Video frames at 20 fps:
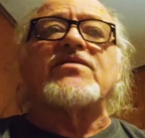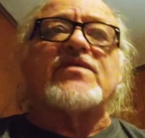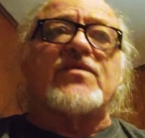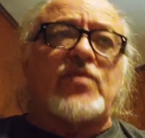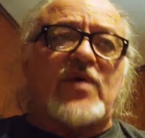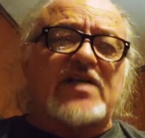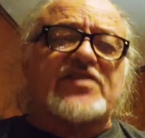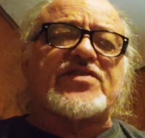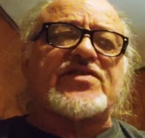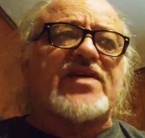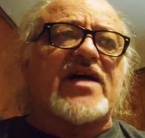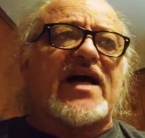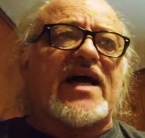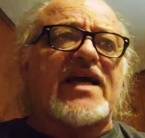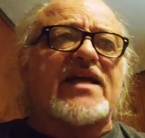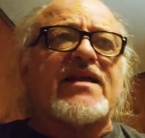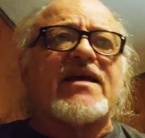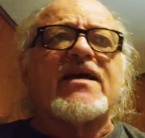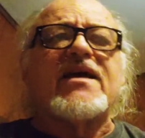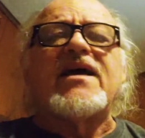the West
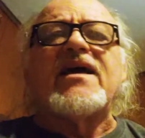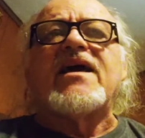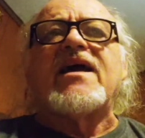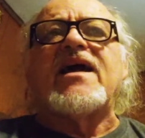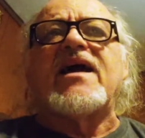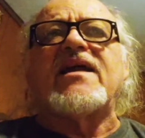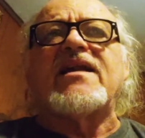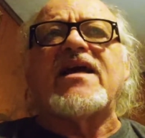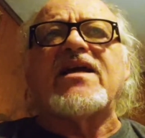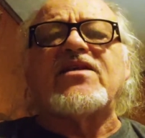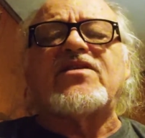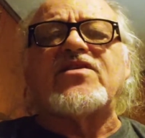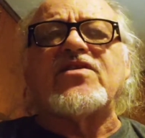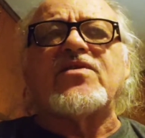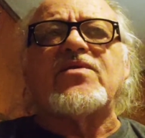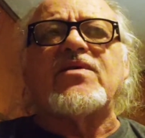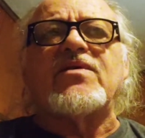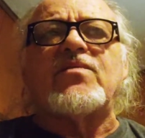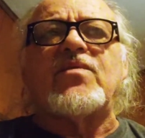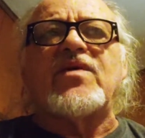Side, and they
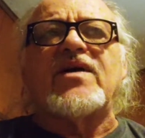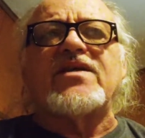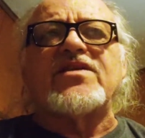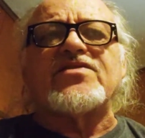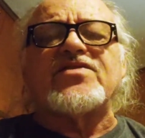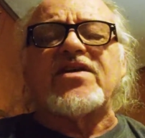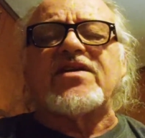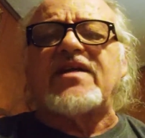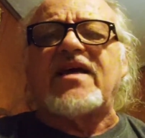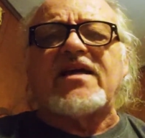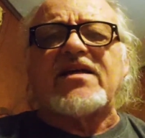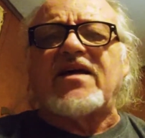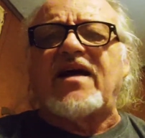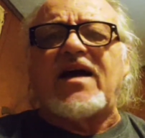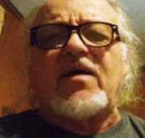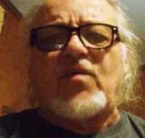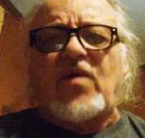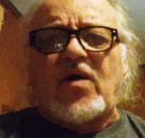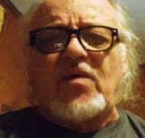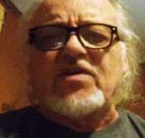do.
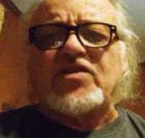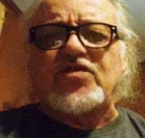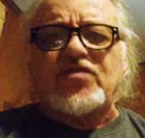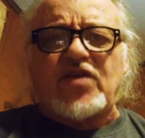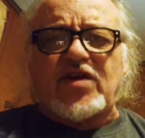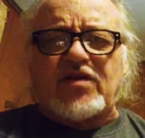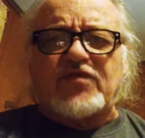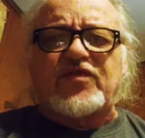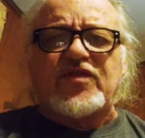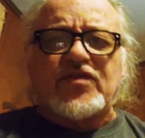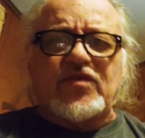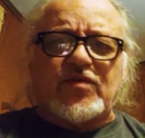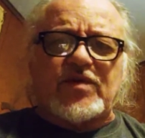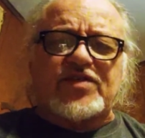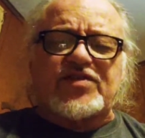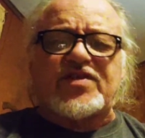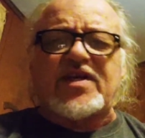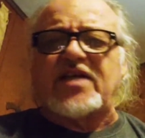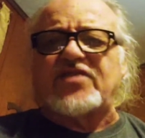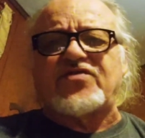I'm always looking for new
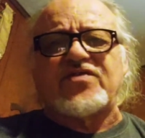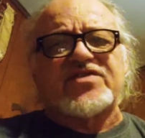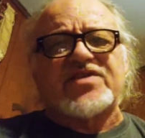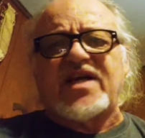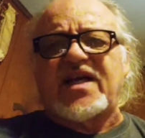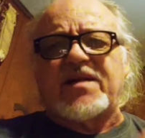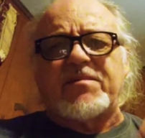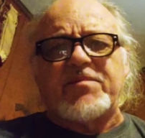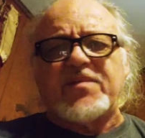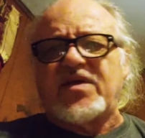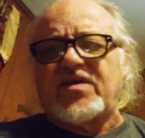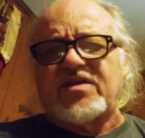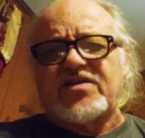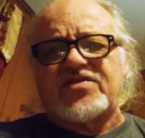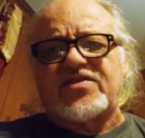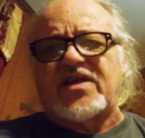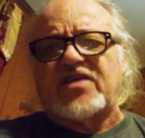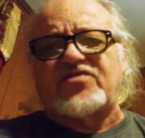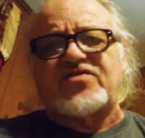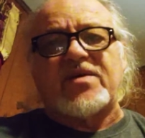accessories. They got a million
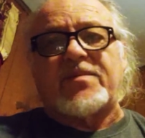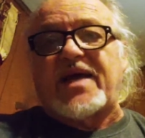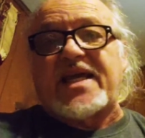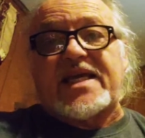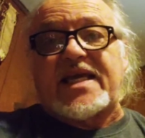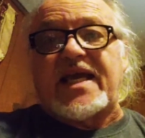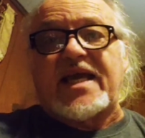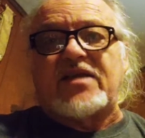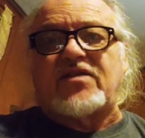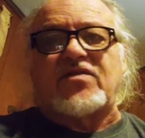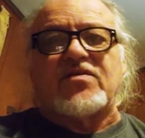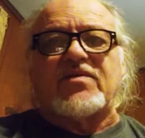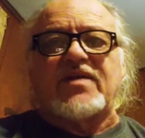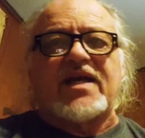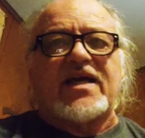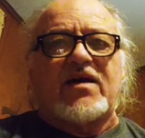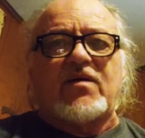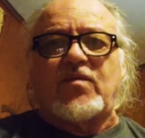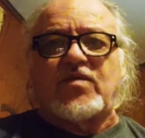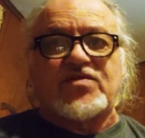accessories. Some I can't do. They
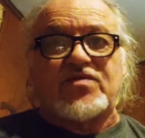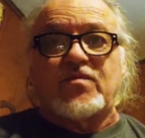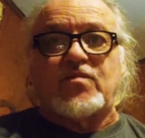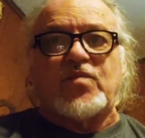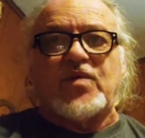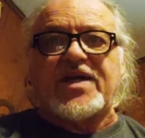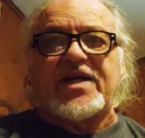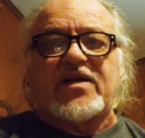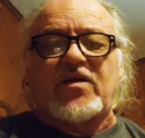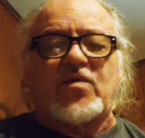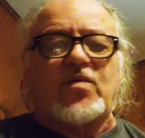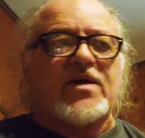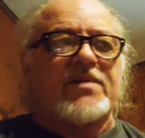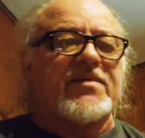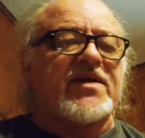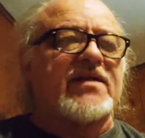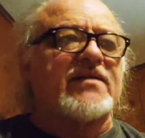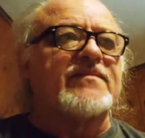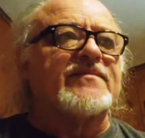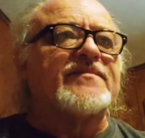got some weird equipment.